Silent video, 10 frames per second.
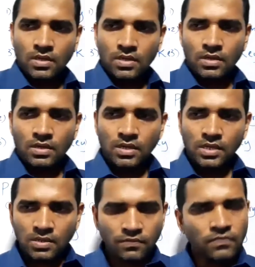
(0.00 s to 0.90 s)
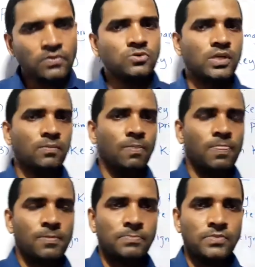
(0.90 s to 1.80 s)
are enough for today.
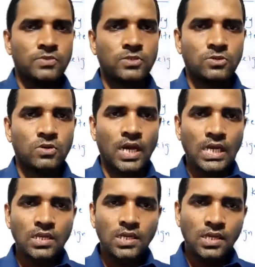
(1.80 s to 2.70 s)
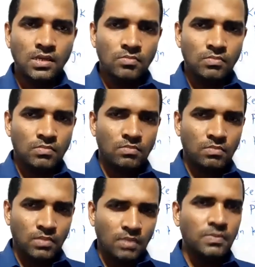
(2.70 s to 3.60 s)
So I need
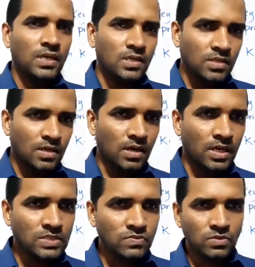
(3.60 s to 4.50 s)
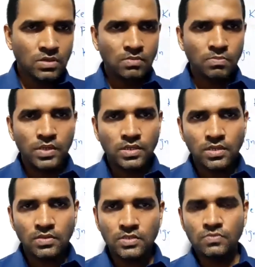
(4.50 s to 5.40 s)
maybe another class for
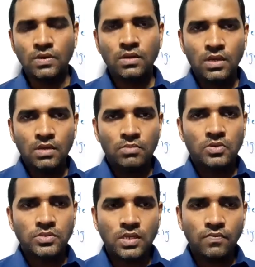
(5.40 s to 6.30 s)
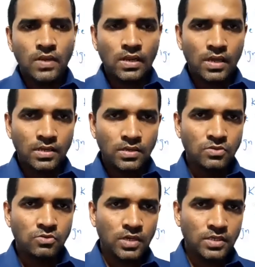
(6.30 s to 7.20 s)
completing this one, because definitely I
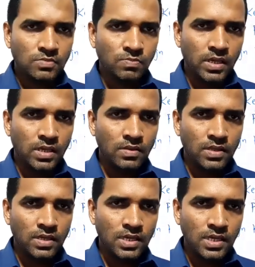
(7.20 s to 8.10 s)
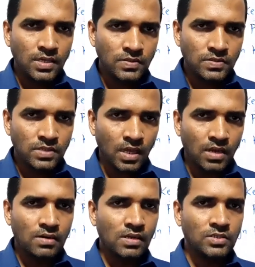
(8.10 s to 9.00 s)
need to explain the keys
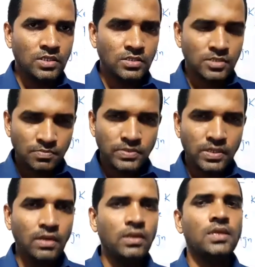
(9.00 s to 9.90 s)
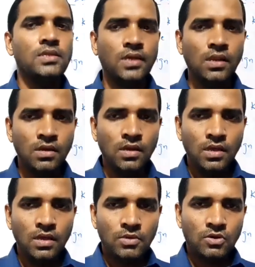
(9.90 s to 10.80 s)
and relationships in detail,
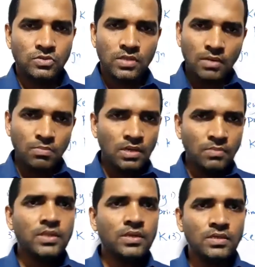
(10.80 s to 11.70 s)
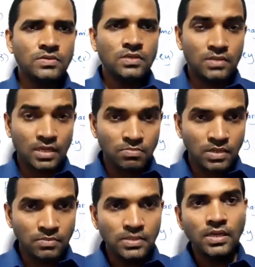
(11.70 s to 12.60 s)
because that may be the reason, that
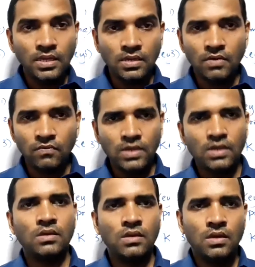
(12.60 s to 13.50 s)
may be the area where